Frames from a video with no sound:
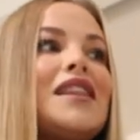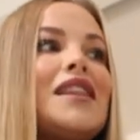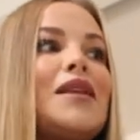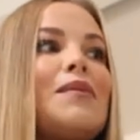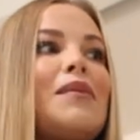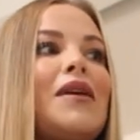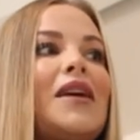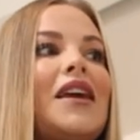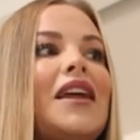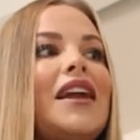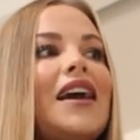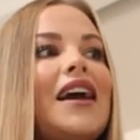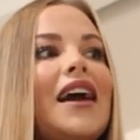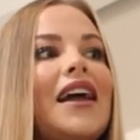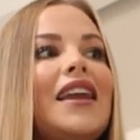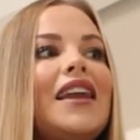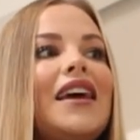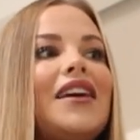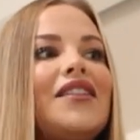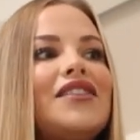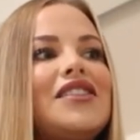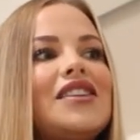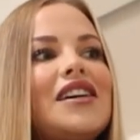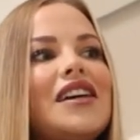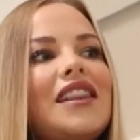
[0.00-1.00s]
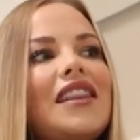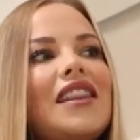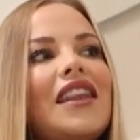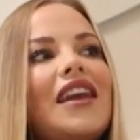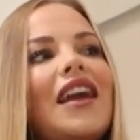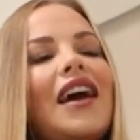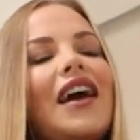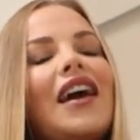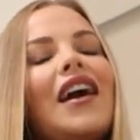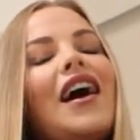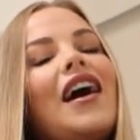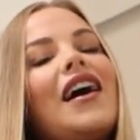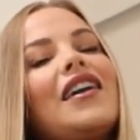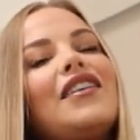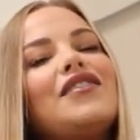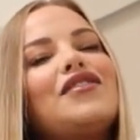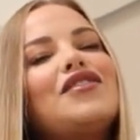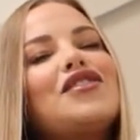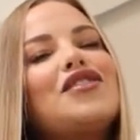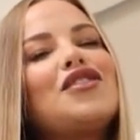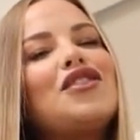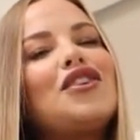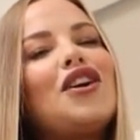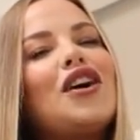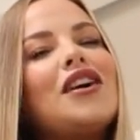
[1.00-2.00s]
In the beginning, I loved it. And then I kind of
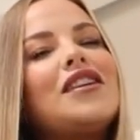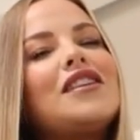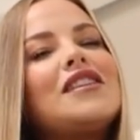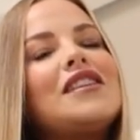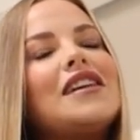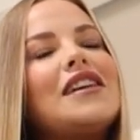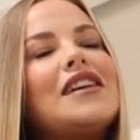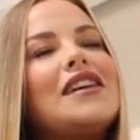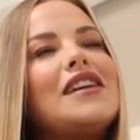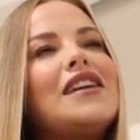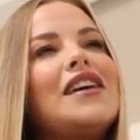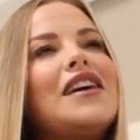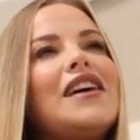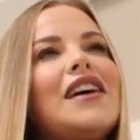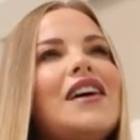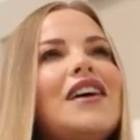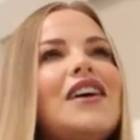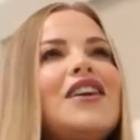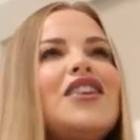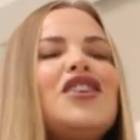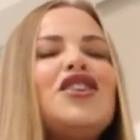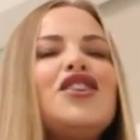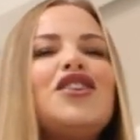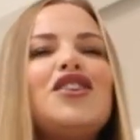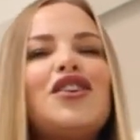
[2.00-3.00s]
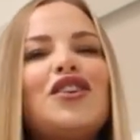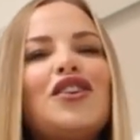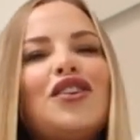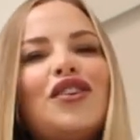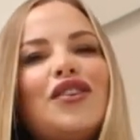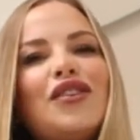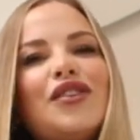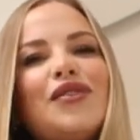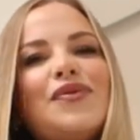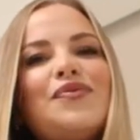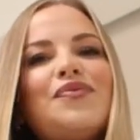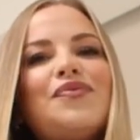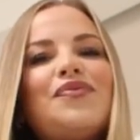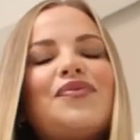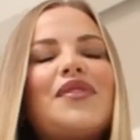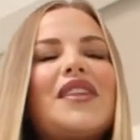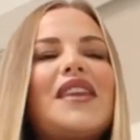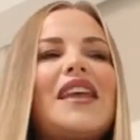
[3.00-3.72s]
started, you know,